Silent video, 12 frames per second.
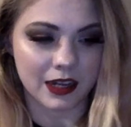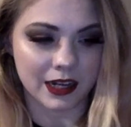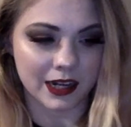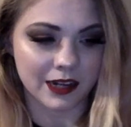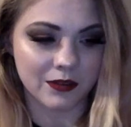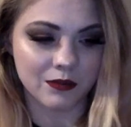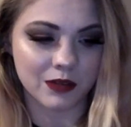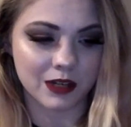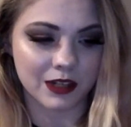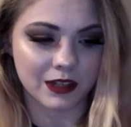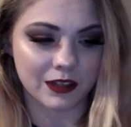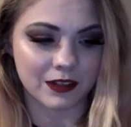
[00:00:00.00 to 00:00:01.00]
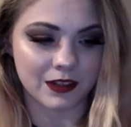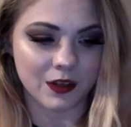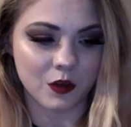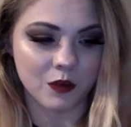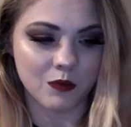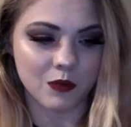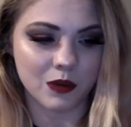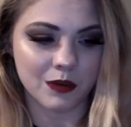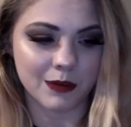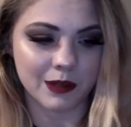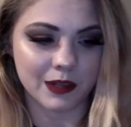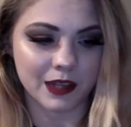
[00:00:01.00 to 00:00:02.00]
I kind of want to know more
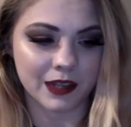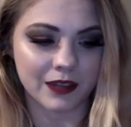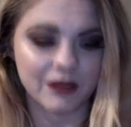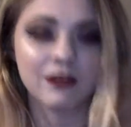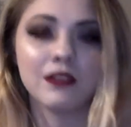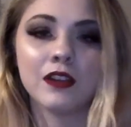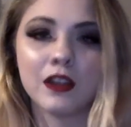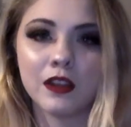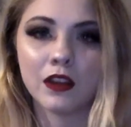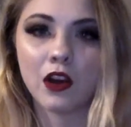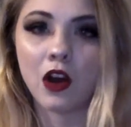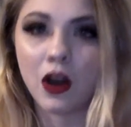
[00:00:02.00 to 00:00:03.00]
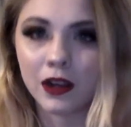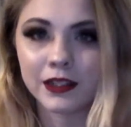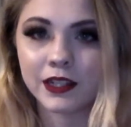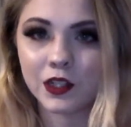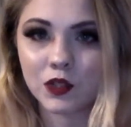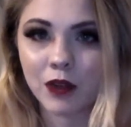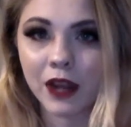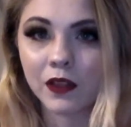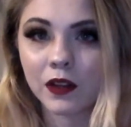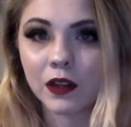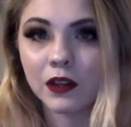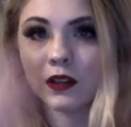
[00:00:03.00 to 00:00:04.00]
about, like, a haunted
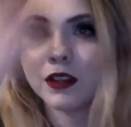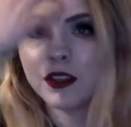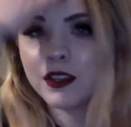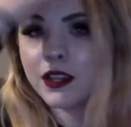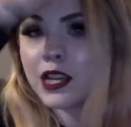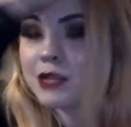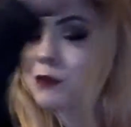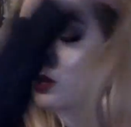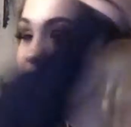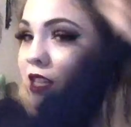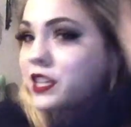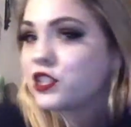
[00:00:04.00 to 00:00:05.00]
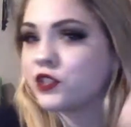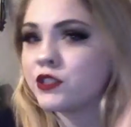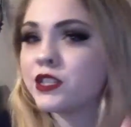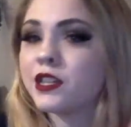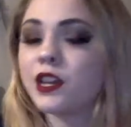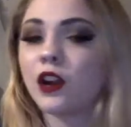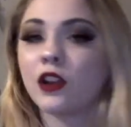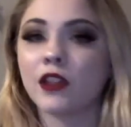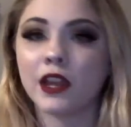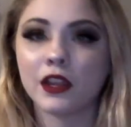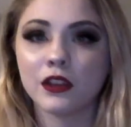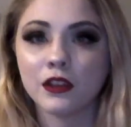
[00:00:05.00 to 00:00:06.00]
trailer. Because most things you see are,
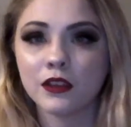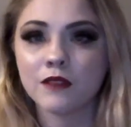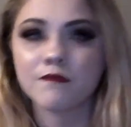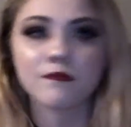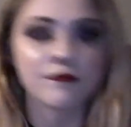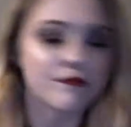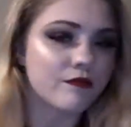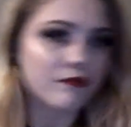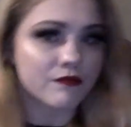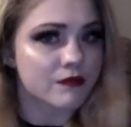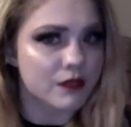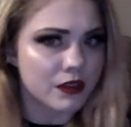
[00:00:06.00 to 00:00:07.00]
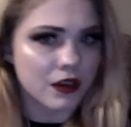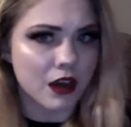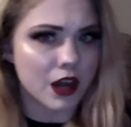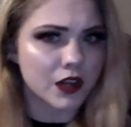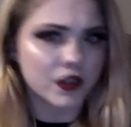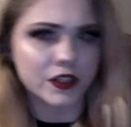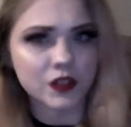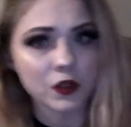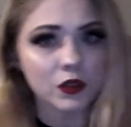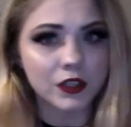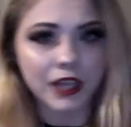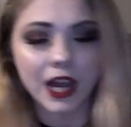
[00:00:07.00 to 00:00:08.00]
like,
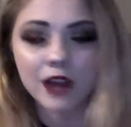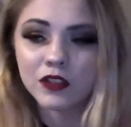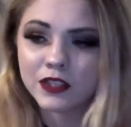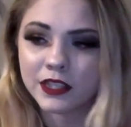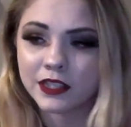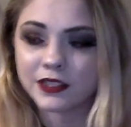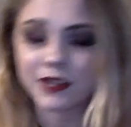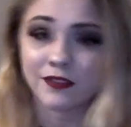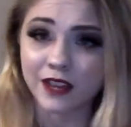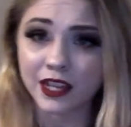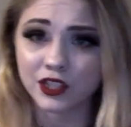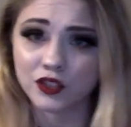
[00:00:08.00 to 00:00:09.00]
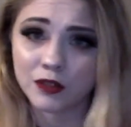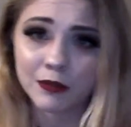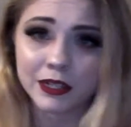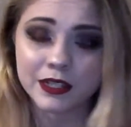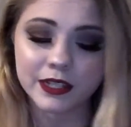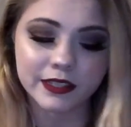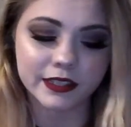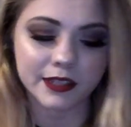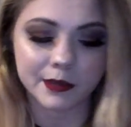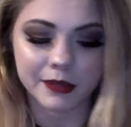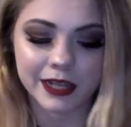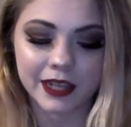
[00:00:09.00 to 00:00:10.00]
100-year-old houses that have had so many deaths in
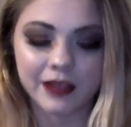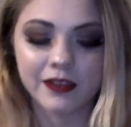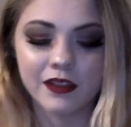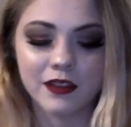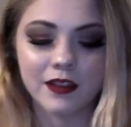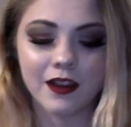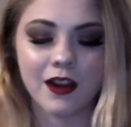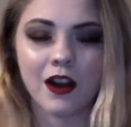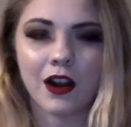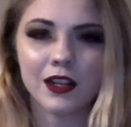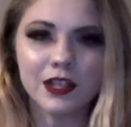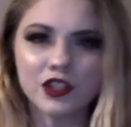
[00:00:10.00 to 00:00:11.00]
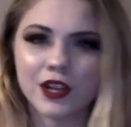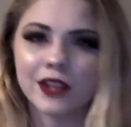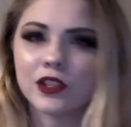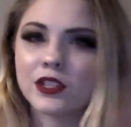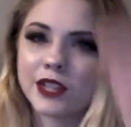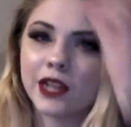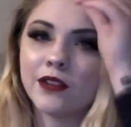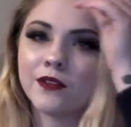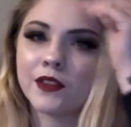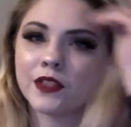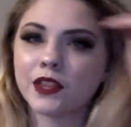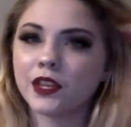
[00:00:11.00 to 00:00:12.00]
them. Like, a haunted trailer is kind of
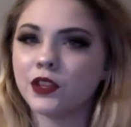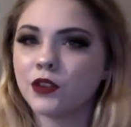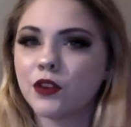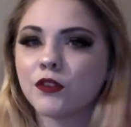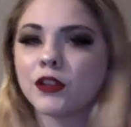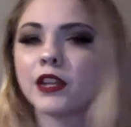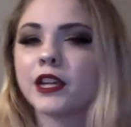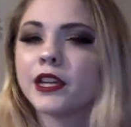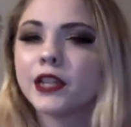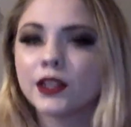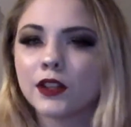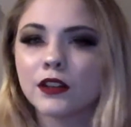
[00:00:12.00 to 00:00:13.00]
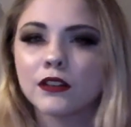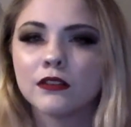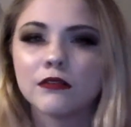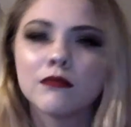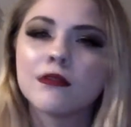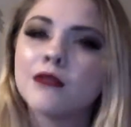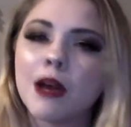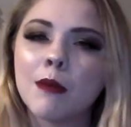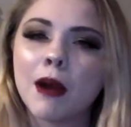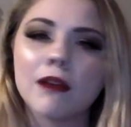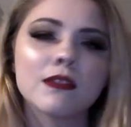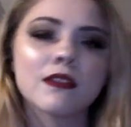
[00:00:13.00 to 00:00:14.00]
a thing you don't really hear
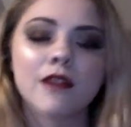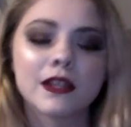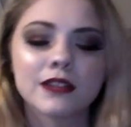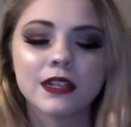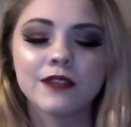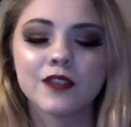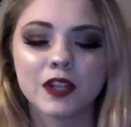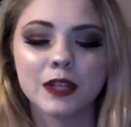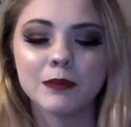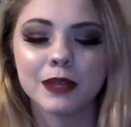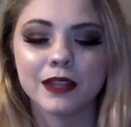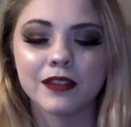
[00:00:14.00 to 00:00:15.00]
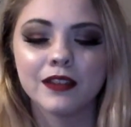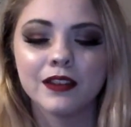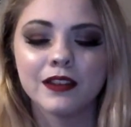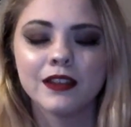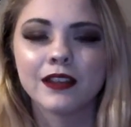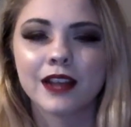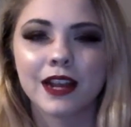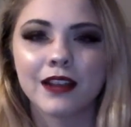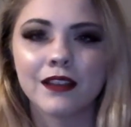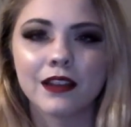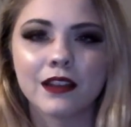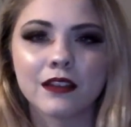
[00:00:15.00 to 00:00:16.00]
about. So that's kind of creepy. Kind of,
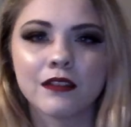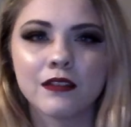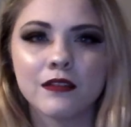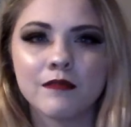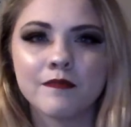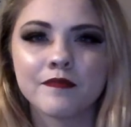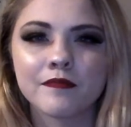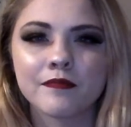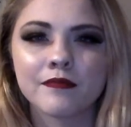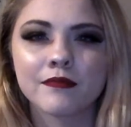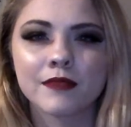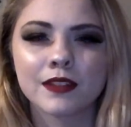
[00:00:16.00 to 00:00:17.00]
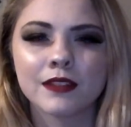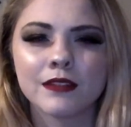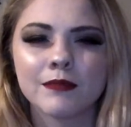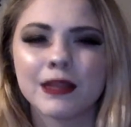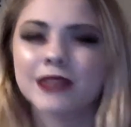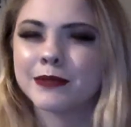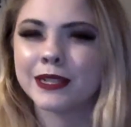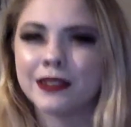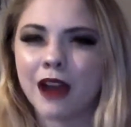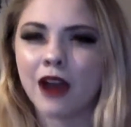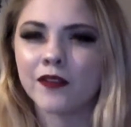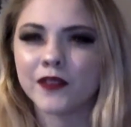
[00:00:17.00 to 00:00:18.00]
like, makes me
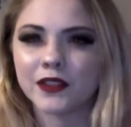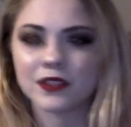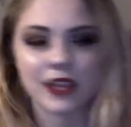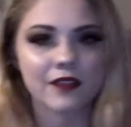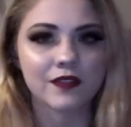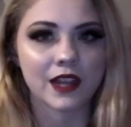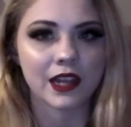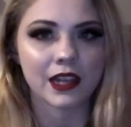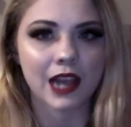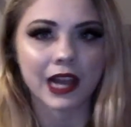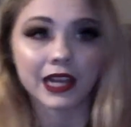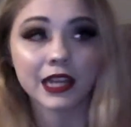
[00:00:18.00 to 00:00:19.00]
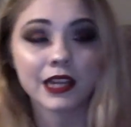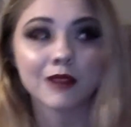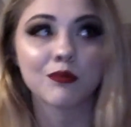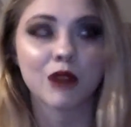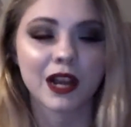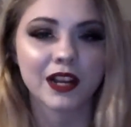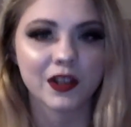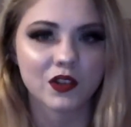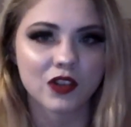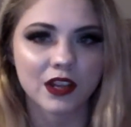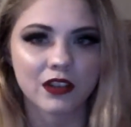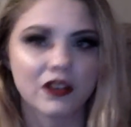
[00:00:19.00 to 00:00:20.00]
not feel safe. Like, I could get a brand new
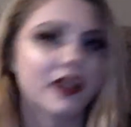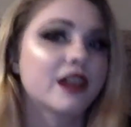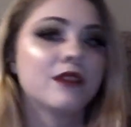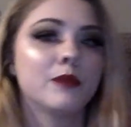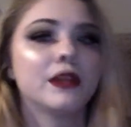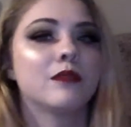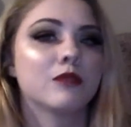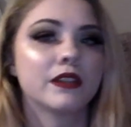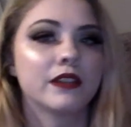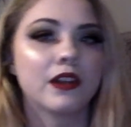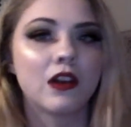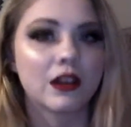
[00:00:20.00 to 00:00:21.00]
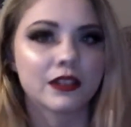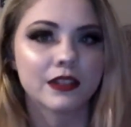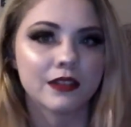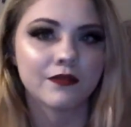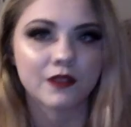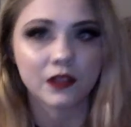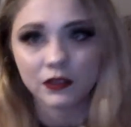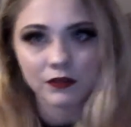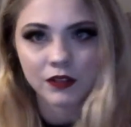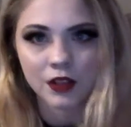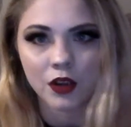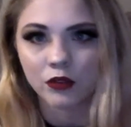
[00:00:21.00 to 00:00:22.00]
trailer and it could be completely haunted for
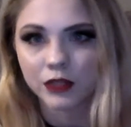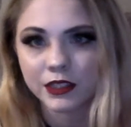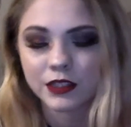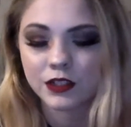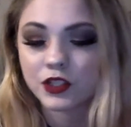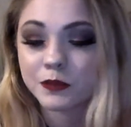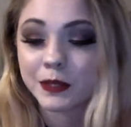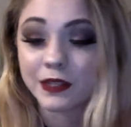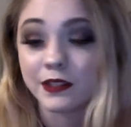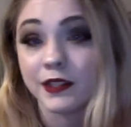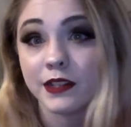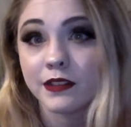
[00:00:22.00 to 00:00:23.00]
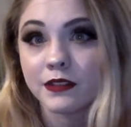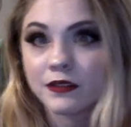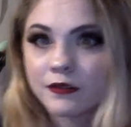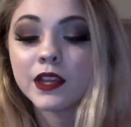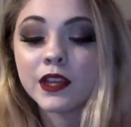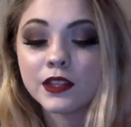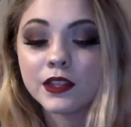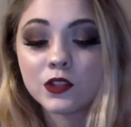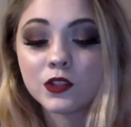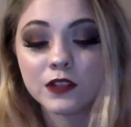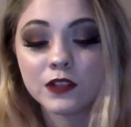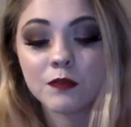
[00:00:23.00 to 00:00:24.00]
no reason, just because it is. This
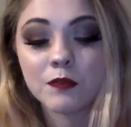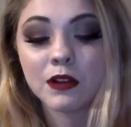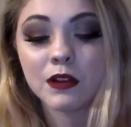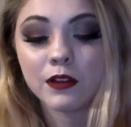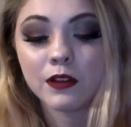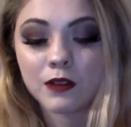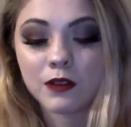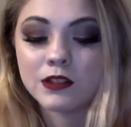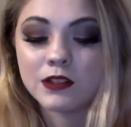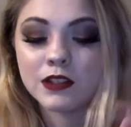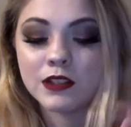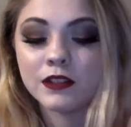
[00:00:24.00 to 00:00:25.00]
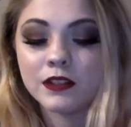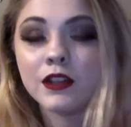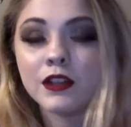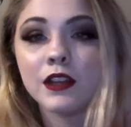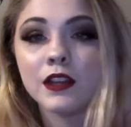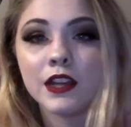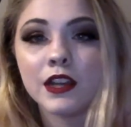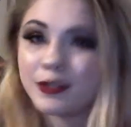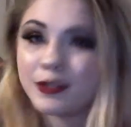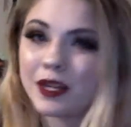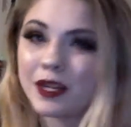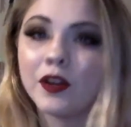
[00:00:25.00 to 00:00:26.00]
story is from Colette Rawson.
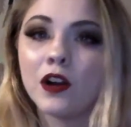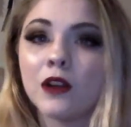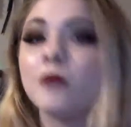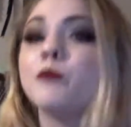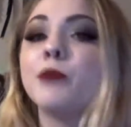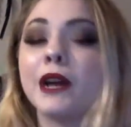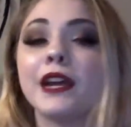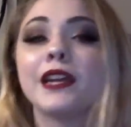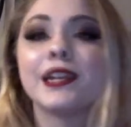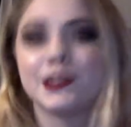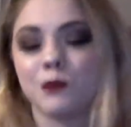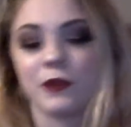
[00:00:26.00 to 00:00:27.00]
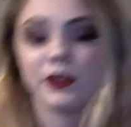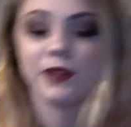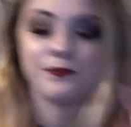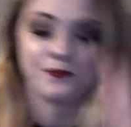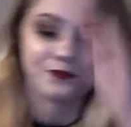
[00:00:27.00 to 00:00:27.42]
It's pretty long, but it's worth it.